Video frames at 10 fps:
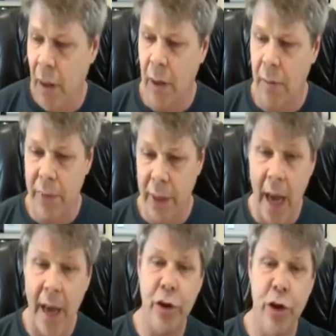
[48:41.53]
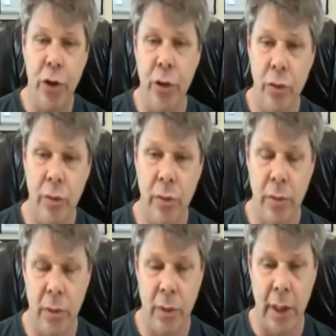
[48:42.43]
um, that I do
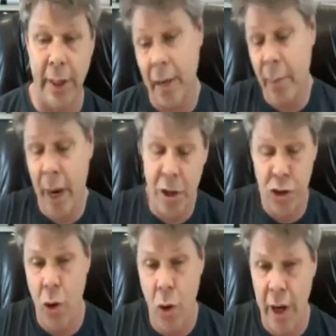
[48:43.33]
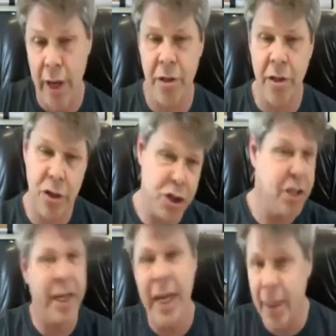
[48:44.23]
again by choice
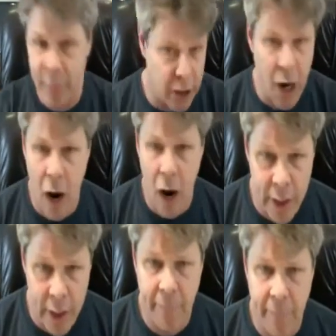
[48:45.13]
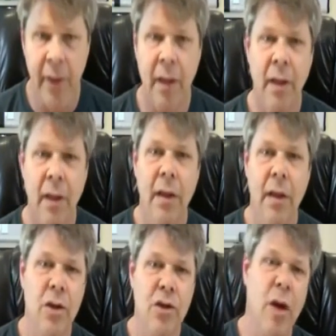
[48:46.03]
just to keep it going.
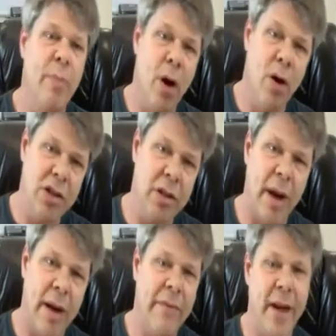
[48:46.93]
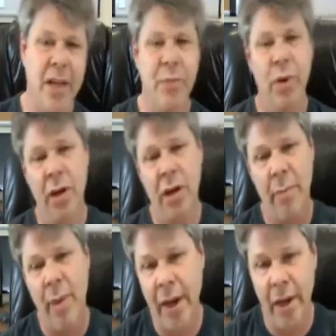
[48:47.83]
You know, so I post to my Facebook.
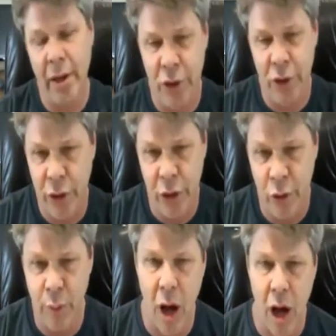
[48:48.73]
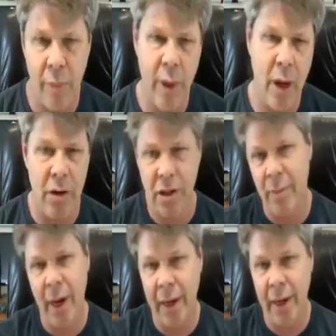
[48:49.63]
I might do a new blog
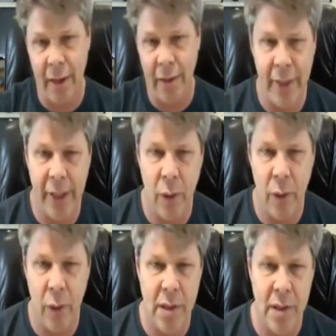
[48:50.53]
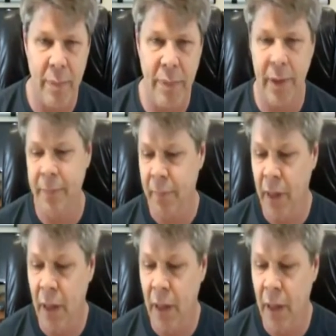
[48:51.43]
post. I might cut a video or something